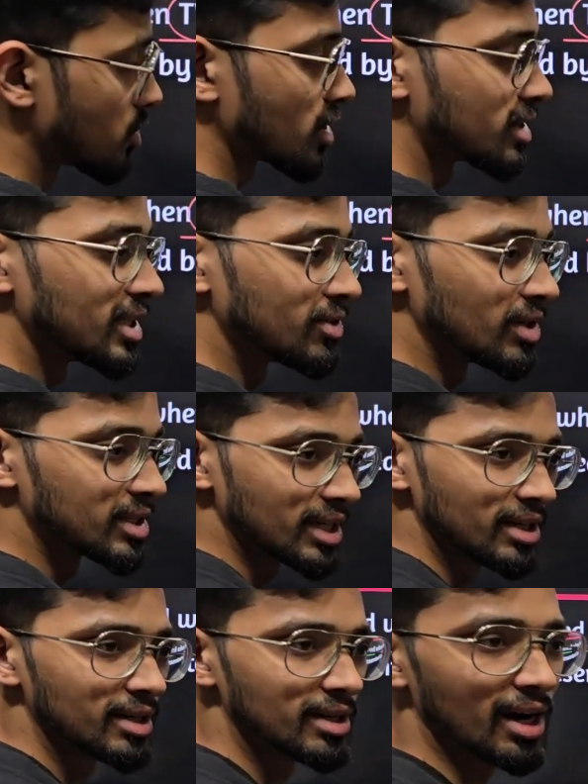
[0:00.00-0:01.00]
oxygen will
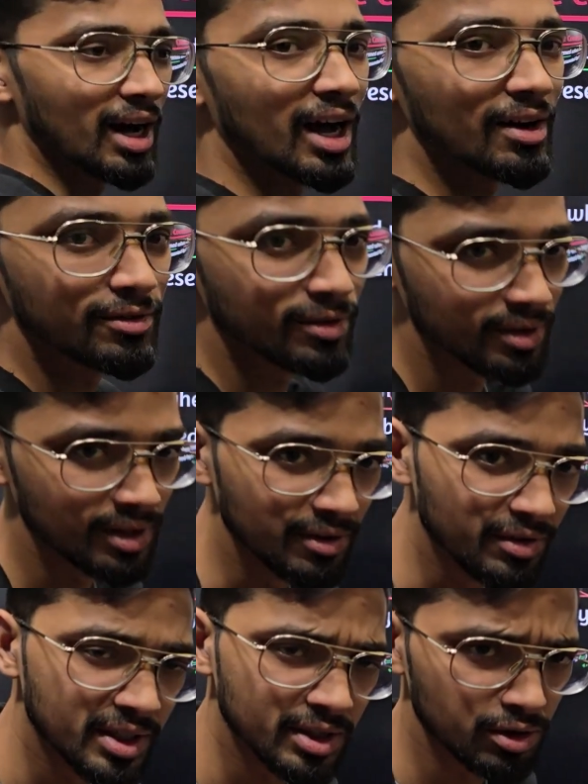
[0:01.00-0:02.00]
say I have
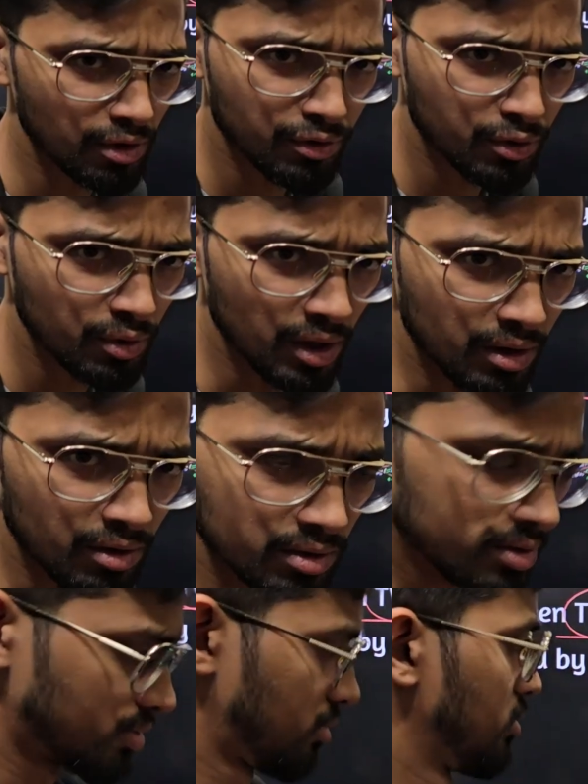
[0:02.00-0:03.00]
deficiency of 2
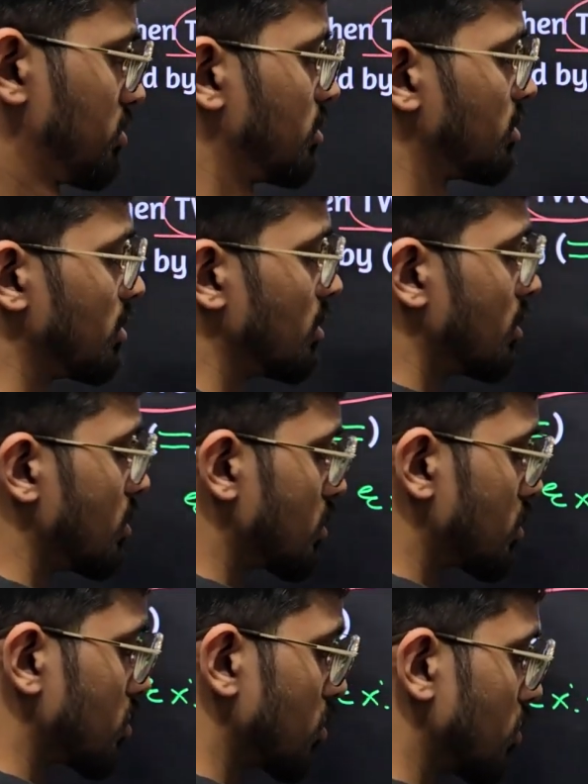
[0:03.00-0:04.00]
electrons.
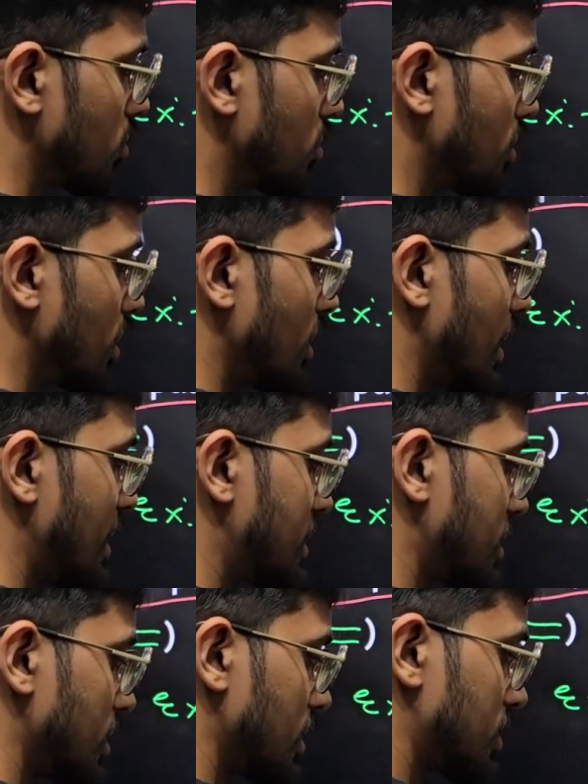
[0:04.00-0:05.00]
So
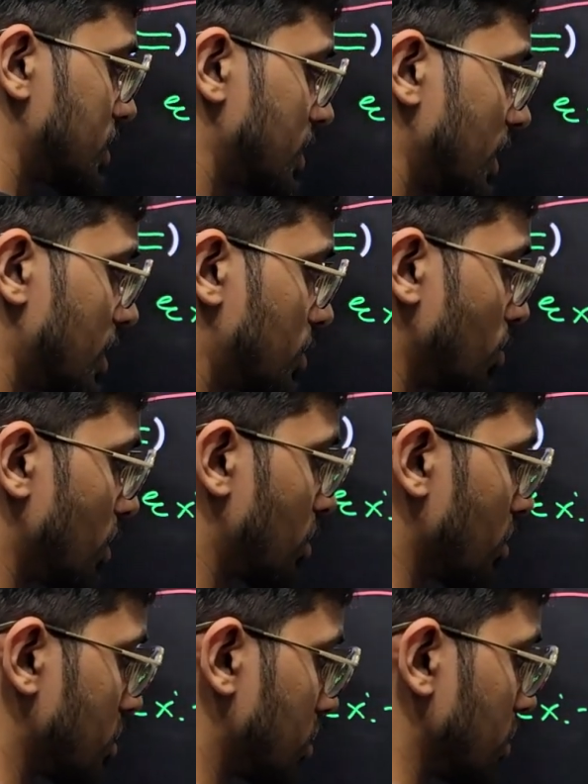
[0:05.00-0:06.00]
let's share 2
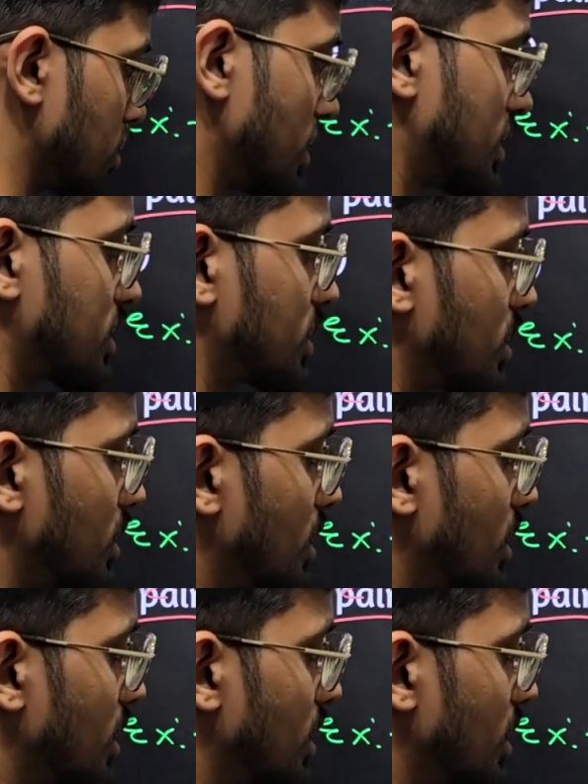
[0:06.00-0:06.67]
electrons. This